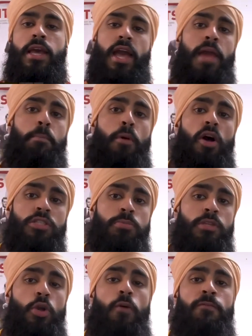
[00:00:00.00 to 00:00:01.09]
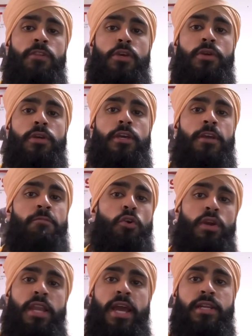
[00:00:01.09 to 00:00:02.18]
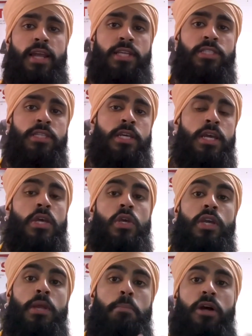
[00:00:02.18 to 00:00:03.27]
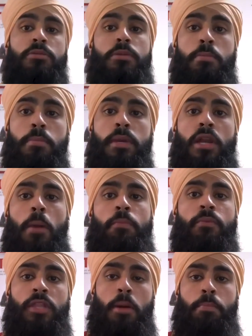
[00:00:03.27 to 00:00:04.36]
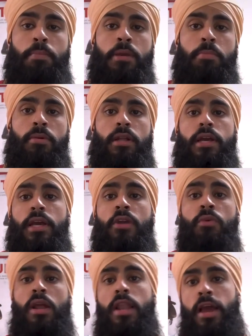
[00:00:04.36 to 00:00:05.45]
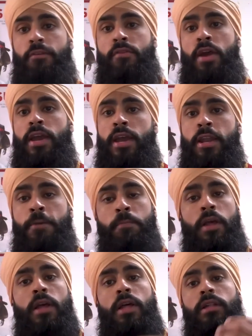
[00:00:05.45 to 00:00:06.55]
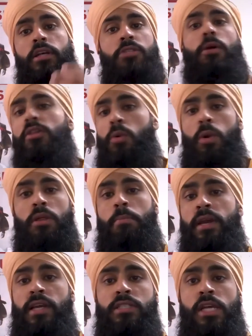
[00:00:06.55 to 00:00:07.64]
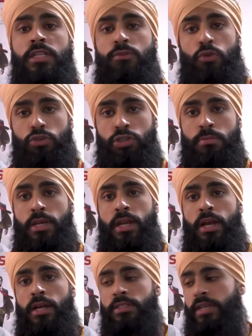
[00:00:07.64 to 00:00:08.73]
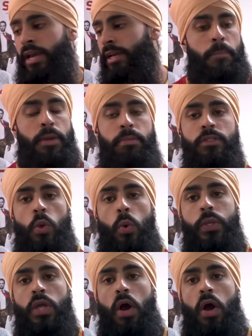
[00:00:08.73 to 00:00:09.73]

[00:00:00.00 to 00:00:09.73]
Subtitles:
and possibly, hopefully, if you connect nicely, you can possibly meet up with the people in real life, right? And that's probably one of the biggest things for social media is like, people don't